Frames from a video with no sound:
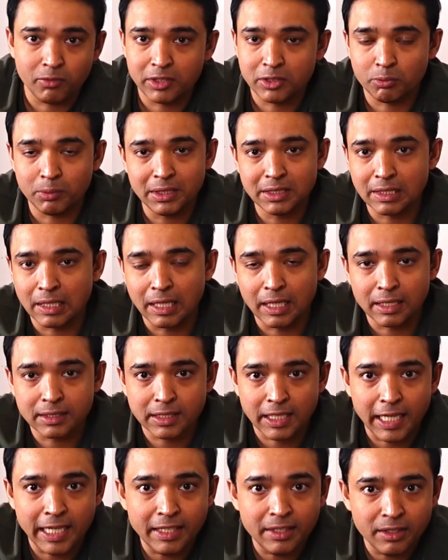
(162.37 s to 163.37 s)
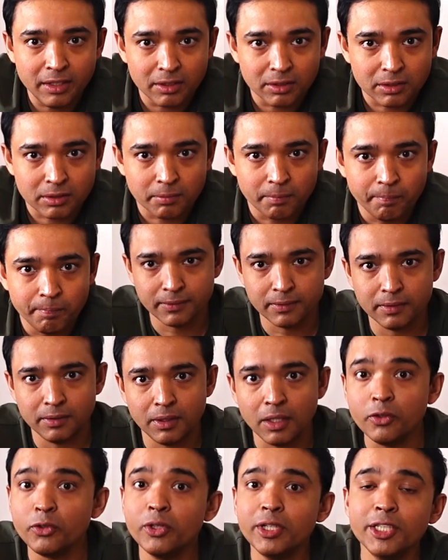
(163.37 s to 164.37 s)
which means the last 8 years.
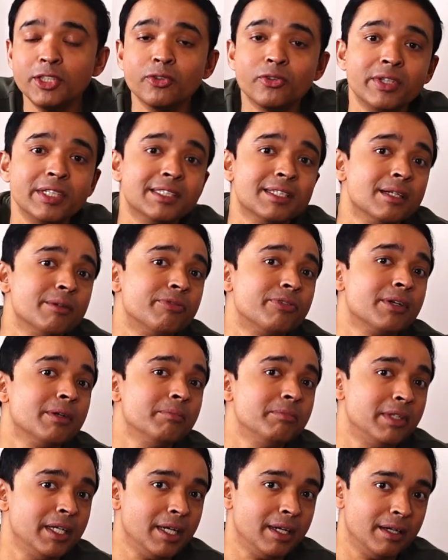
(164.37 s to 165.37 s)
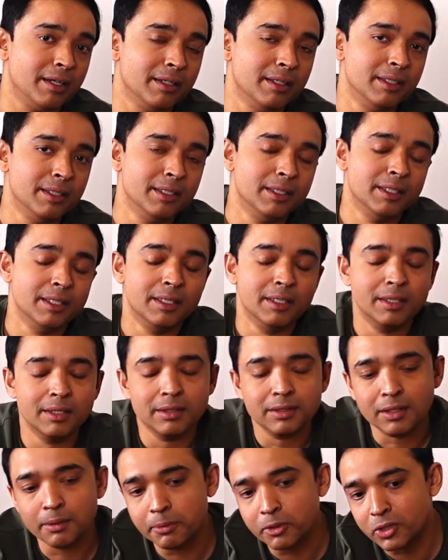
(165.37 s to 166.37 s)
Now you need to reason up from there.
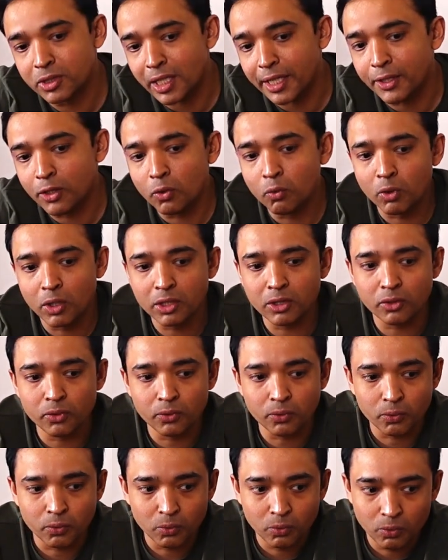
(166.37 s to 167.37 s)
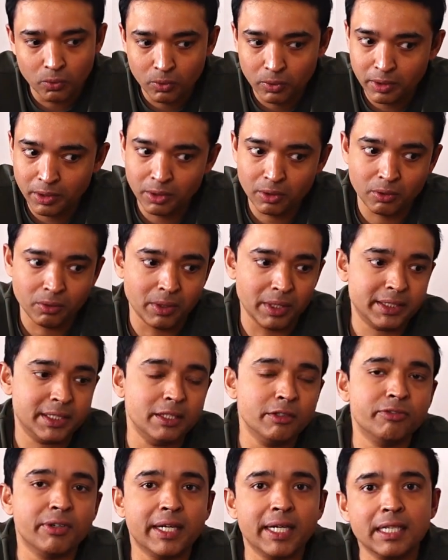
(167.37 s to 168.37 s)
Suppose I don't want to
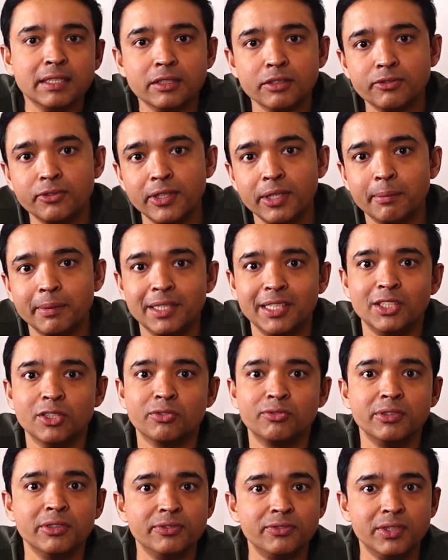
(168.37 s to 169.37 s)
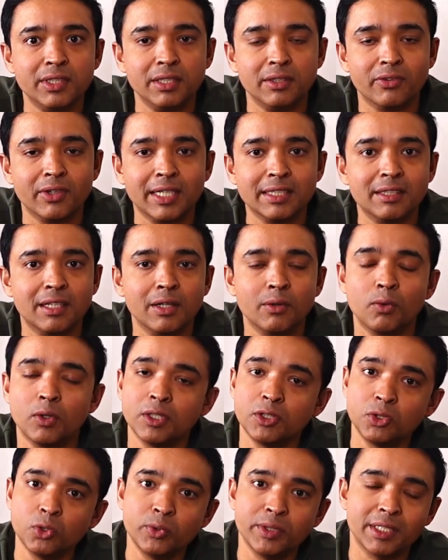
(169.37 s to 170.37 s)
achieve financial freedom at the age of 50. Rather, I
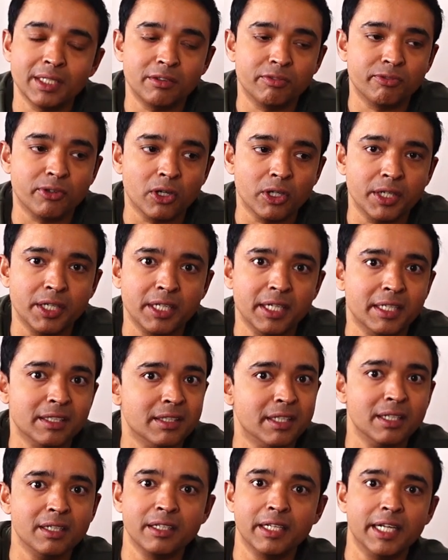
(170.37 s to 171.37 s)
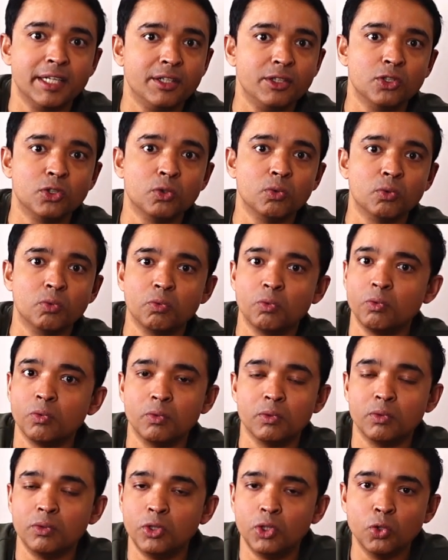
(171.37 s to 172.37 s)
want to do it at 40 and then get into
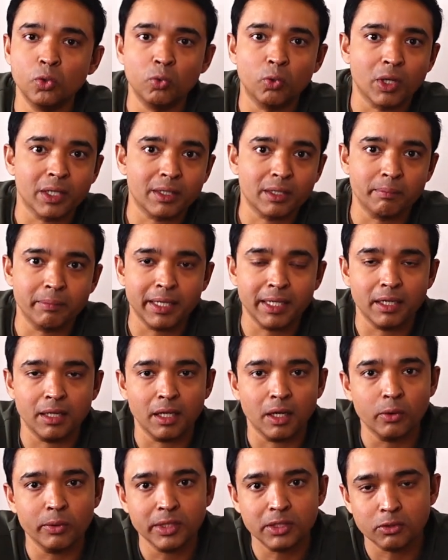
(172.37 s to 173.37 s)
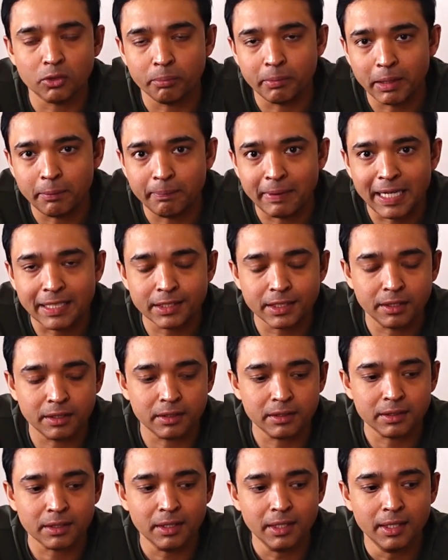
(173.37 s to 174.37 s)
do what my love is or my passion
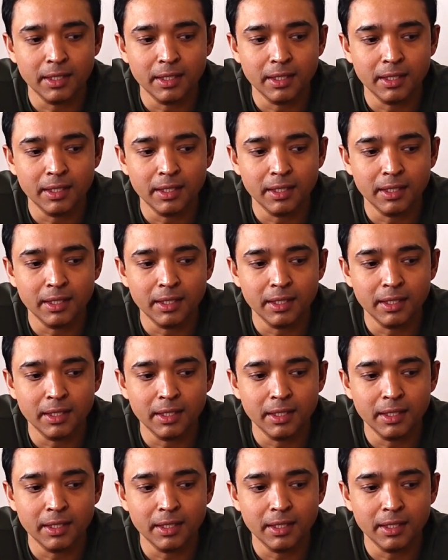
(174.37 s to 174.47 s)
is.